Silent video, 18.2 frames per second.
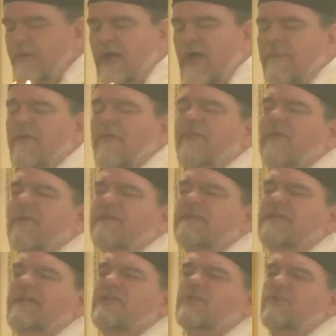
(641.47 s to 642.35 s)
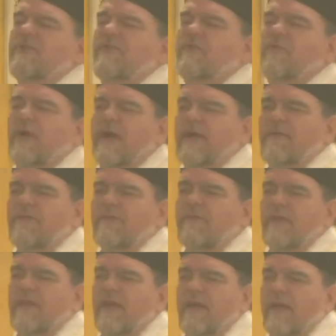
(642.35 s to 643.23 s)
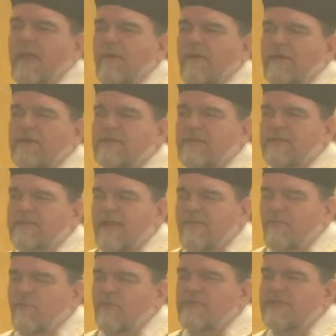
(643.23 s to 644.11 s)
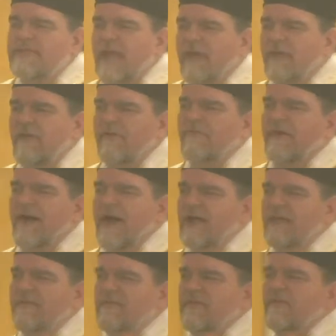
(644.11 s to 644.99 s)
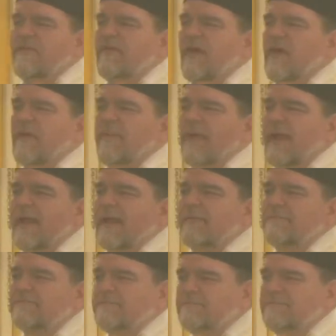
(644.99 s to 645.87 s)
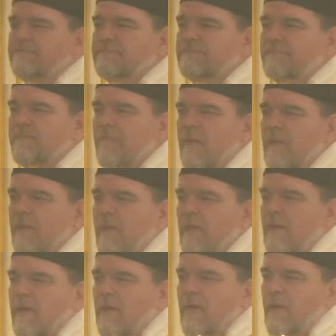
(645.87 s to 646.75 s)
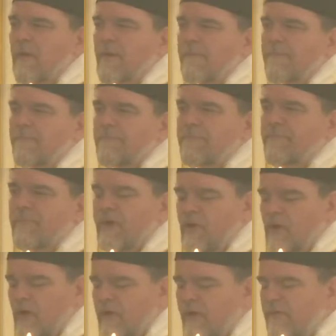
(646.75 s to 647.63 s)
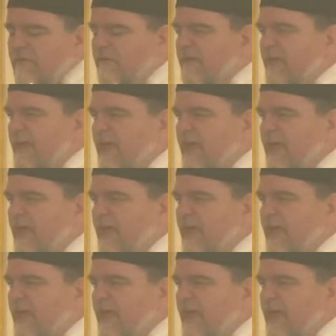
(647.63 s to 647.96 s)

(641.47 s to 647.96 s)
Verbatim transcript: become a, a teacher of Christ. They were, the devil was terrified of this young man because